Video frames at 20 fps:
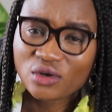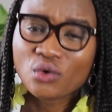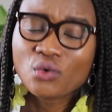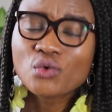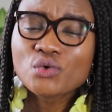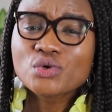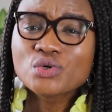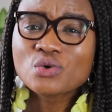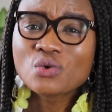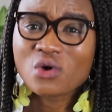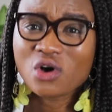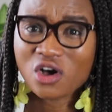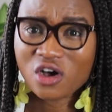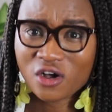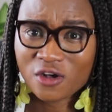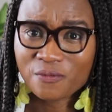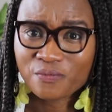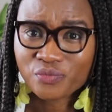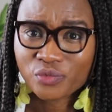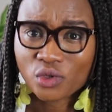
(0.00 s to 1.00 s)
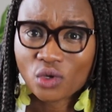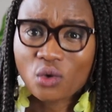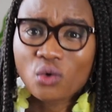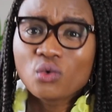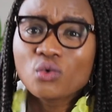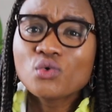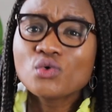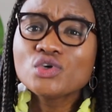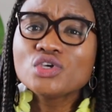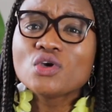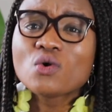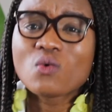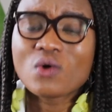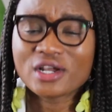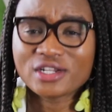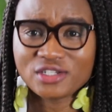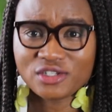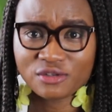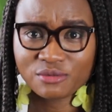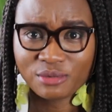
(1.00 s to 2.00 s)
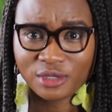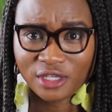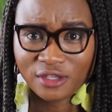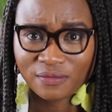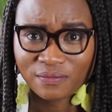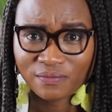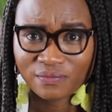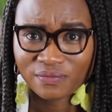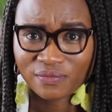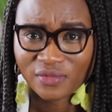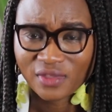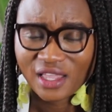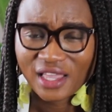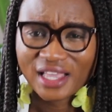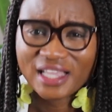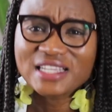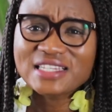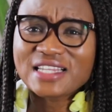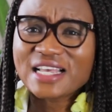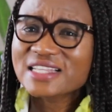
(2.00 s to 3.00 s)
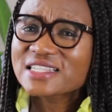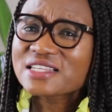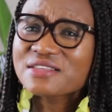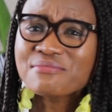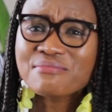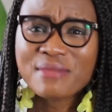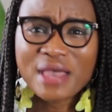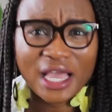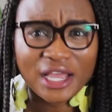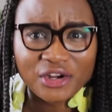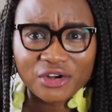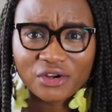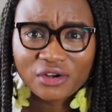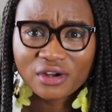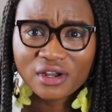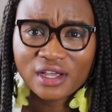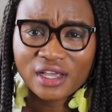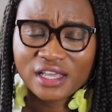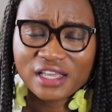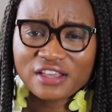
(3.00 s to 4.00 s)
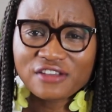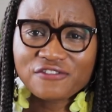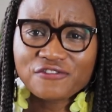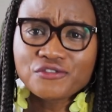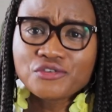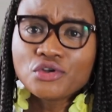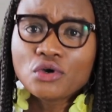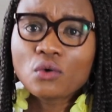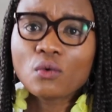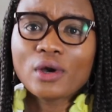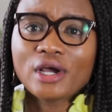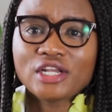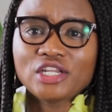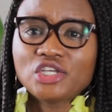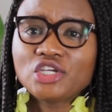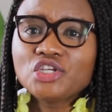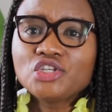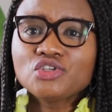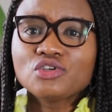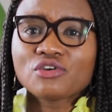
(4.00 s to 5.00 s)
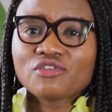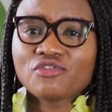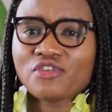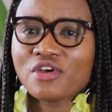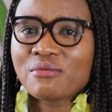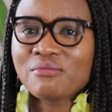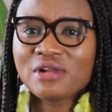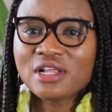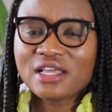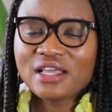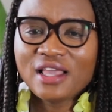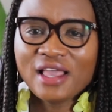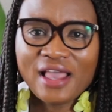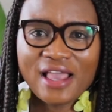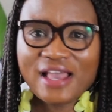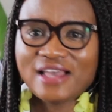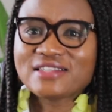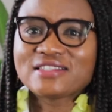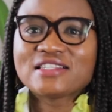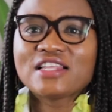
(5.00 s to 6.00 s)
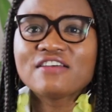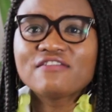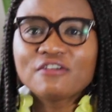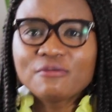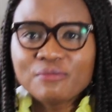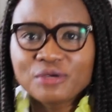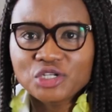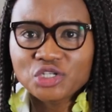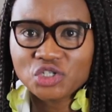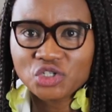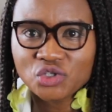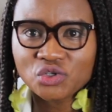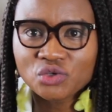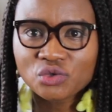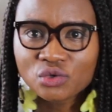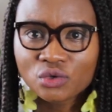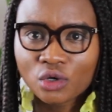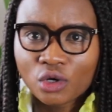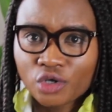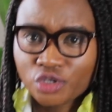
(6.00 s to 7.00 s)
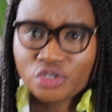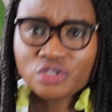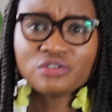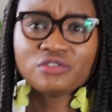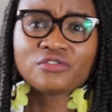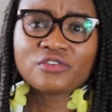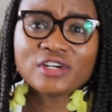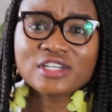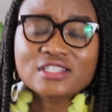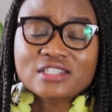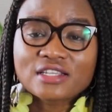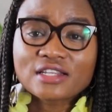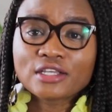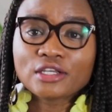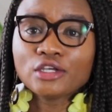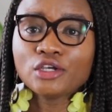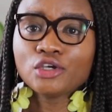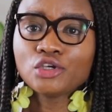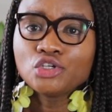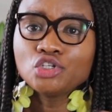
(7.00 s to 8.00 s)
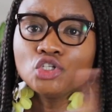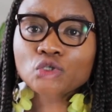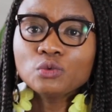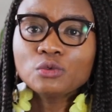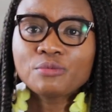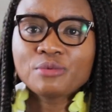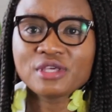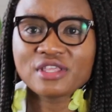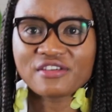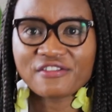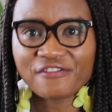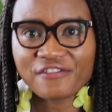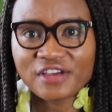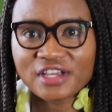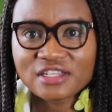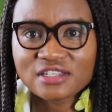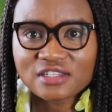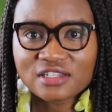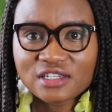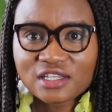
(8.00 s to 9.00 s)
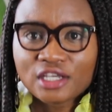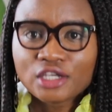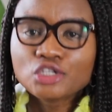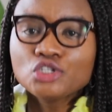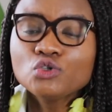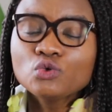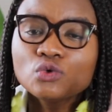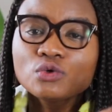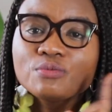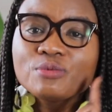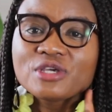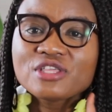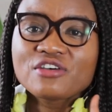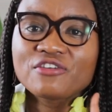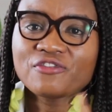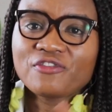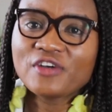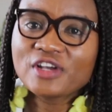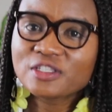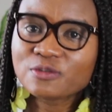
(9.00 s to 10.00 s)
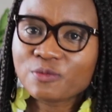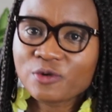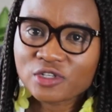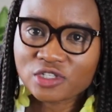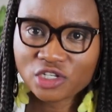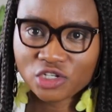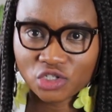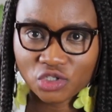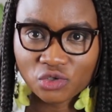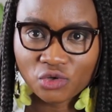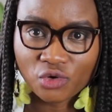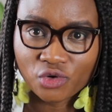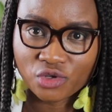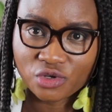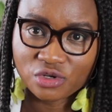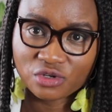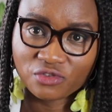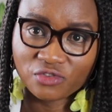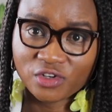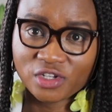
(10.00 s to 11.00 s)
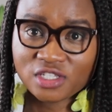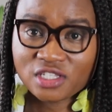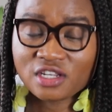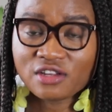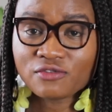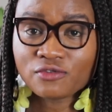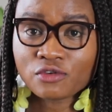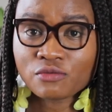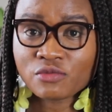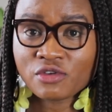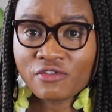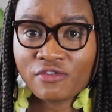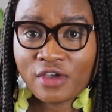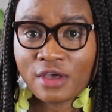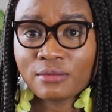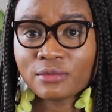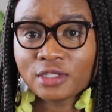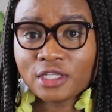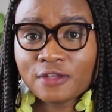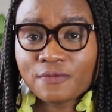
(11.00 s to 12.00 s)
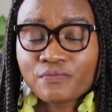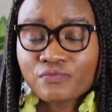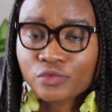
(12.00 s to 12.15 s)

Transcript: who you are, who you want to be. It doesn't matter if no one in your family has never been to university. You will be the first. You will be the first person to go to university from your family.